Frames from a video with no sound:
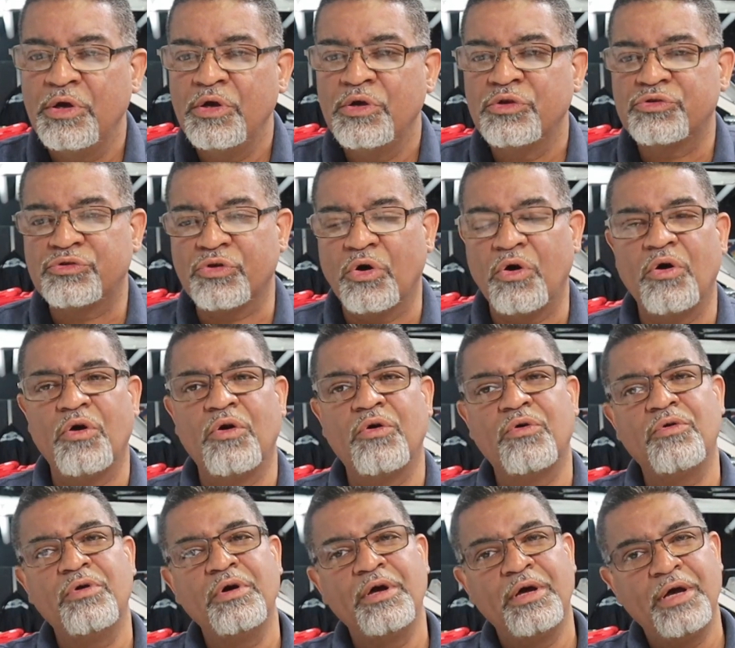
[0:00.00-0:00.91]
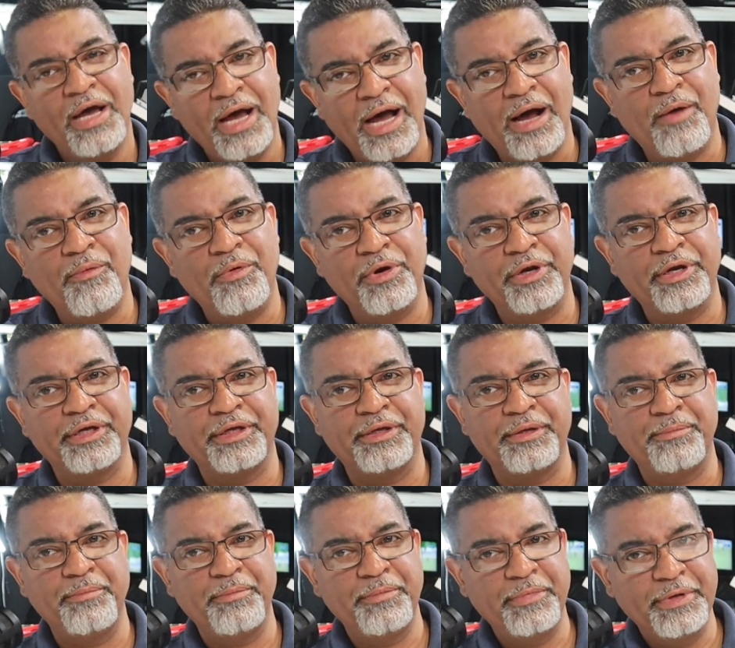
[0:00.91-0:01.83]
So I want
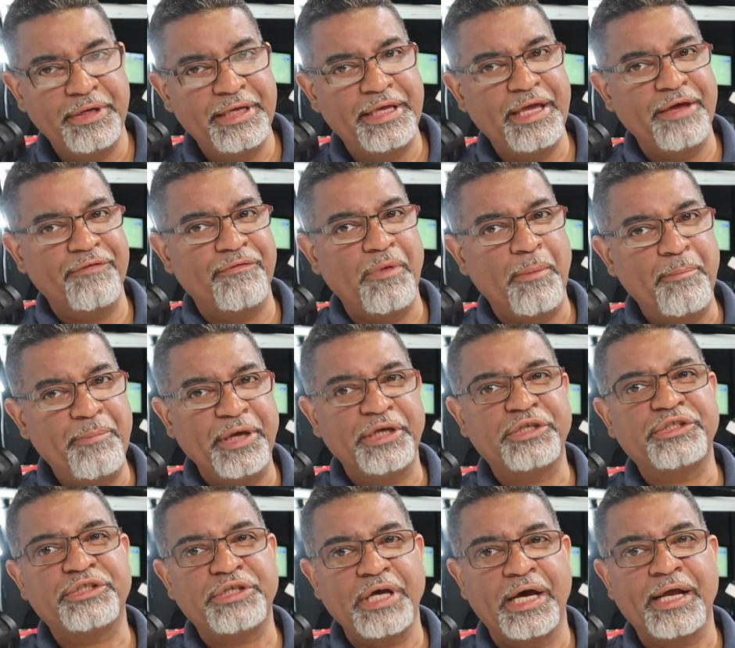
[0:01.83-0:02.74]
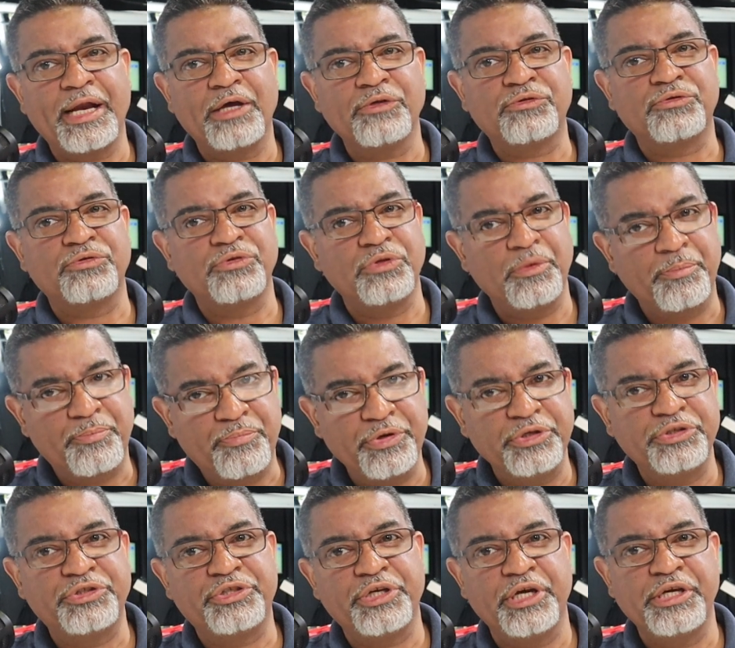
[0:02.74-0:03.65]
to give a big shout out to the
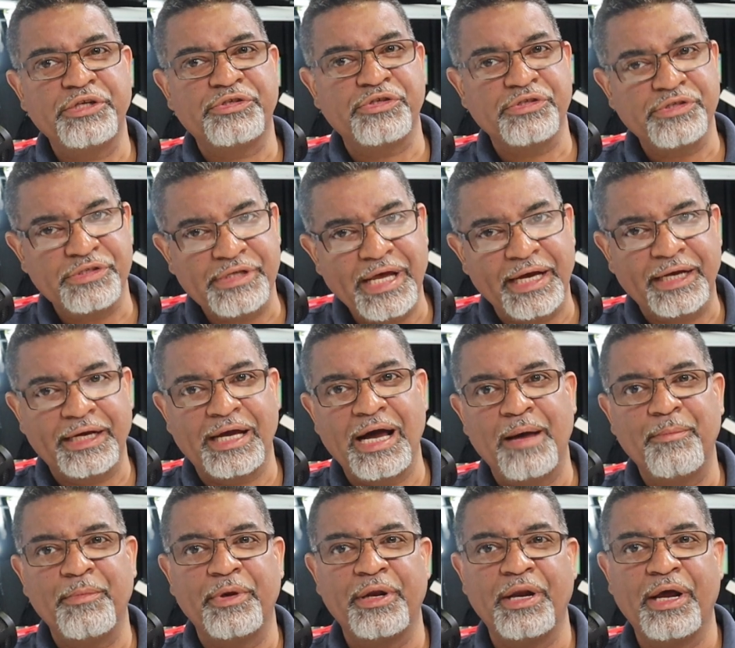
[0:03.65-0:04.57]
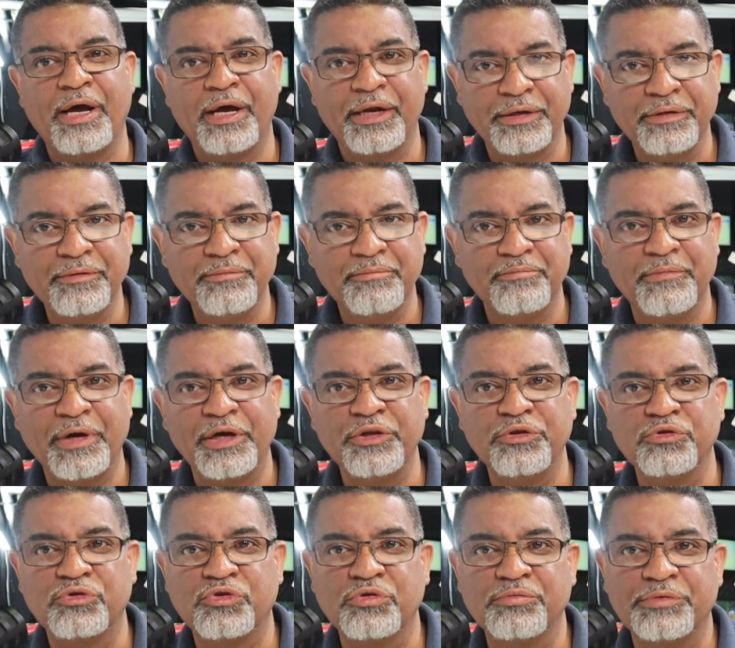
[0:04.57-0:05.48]
print chasers that comment on my
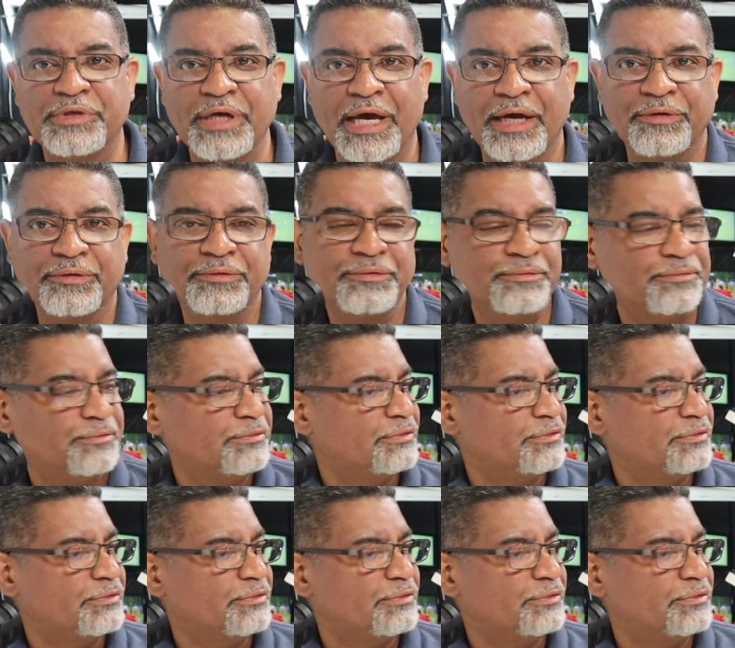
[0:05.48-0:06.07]
YouTube channel.